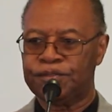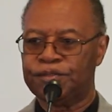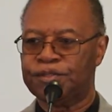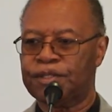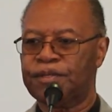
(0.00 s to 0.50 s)

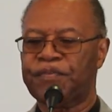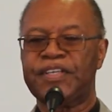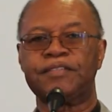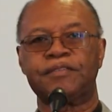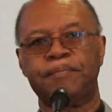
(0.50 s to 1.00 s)
during the
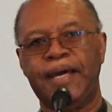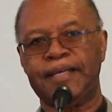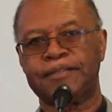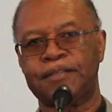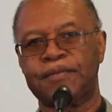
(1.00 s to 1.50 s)
feast of the
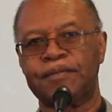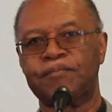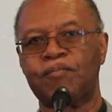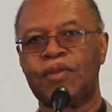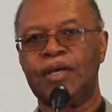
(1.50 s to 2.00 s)
Passover,
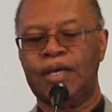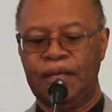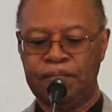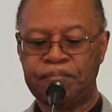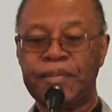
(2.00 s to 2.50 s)

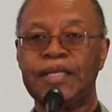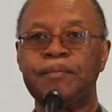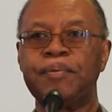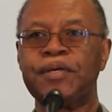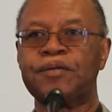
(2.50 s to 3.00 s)

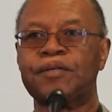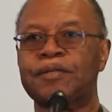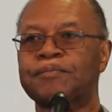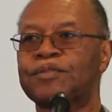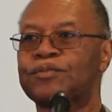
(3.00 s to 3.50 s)
many
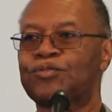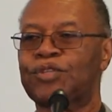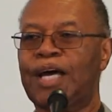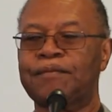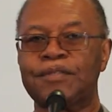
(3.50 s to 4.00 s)
pilgrims
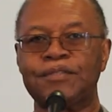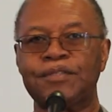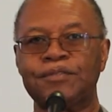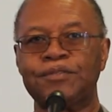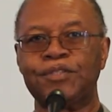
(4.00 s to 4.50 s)
traveled
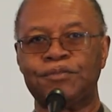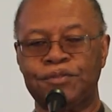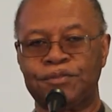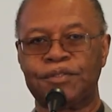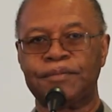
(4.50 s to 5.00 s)
to
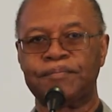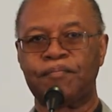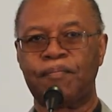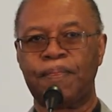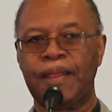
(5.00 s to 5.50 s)
Jerusalem.
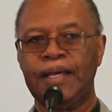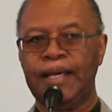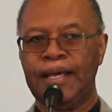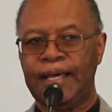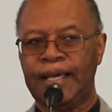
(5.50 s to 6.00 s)

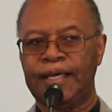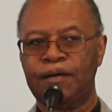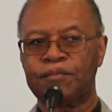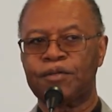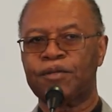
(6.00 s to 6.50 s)
And
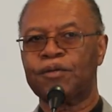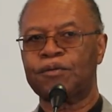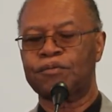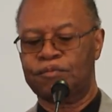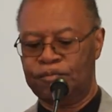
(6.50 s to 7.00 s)
on the
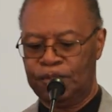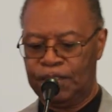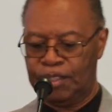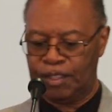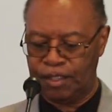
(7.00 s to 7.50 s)
road
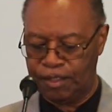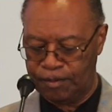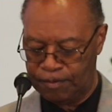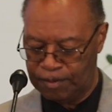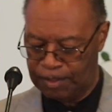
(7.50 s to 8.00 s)

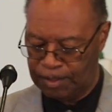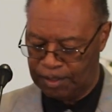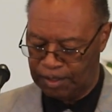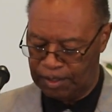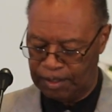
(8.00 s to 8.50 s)
uh,
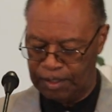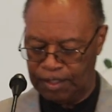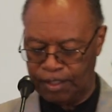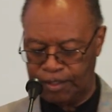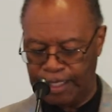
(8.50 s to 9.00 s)

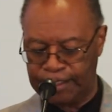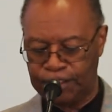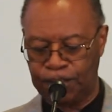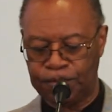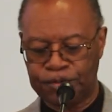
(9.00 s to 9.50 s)
uh, that
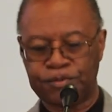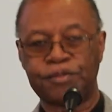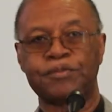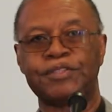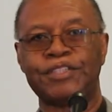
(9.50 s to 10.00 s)
goes
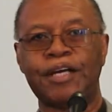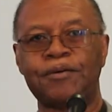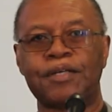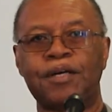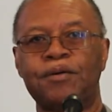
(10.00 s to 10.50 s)
through
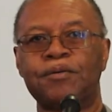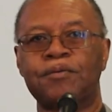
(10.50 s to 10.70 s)
Jericho,